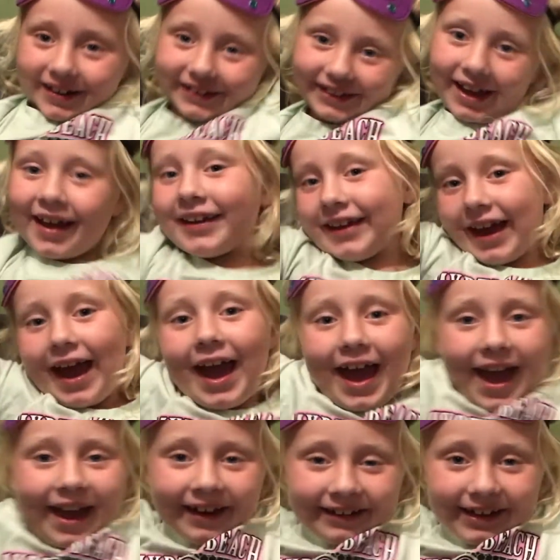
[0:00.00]
Yeah,
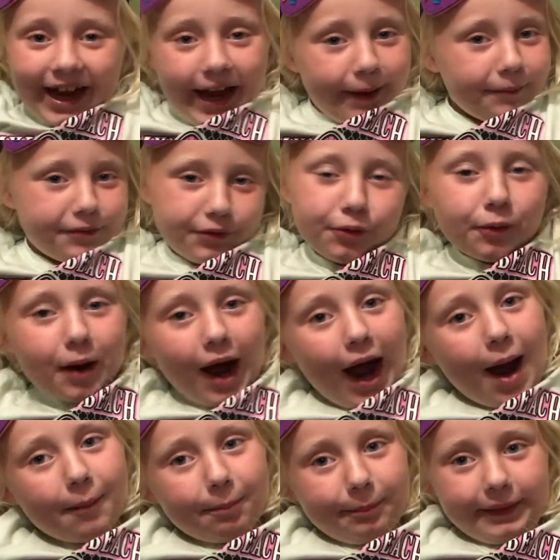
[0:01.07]
yeah, I'm so
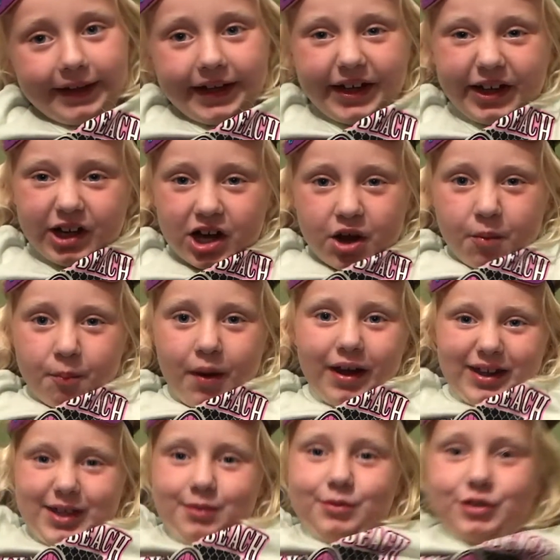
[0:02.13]
happy. My
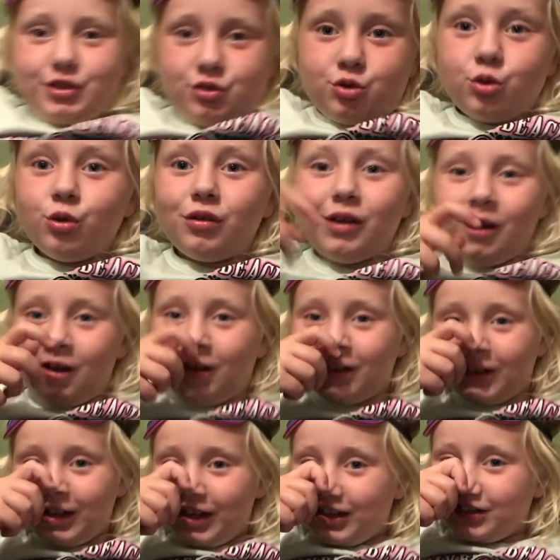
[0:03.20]
hair was too
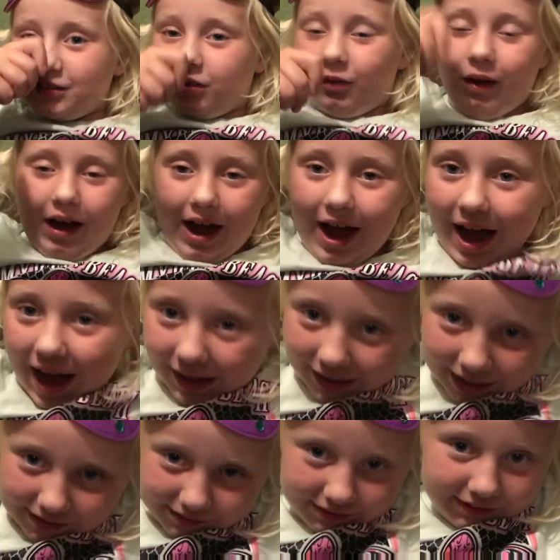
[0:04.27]
long, so I
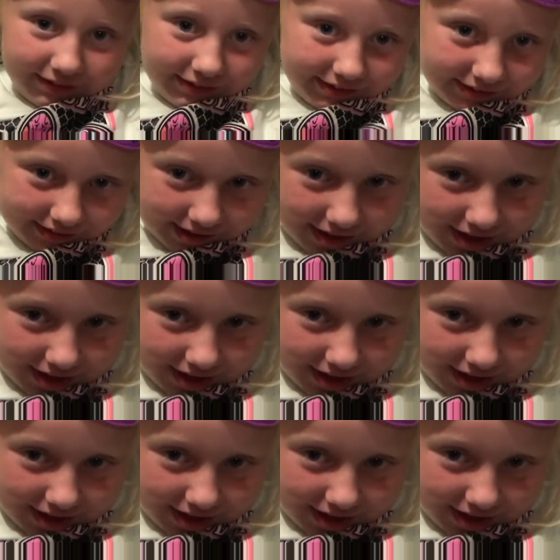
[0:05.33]
had to get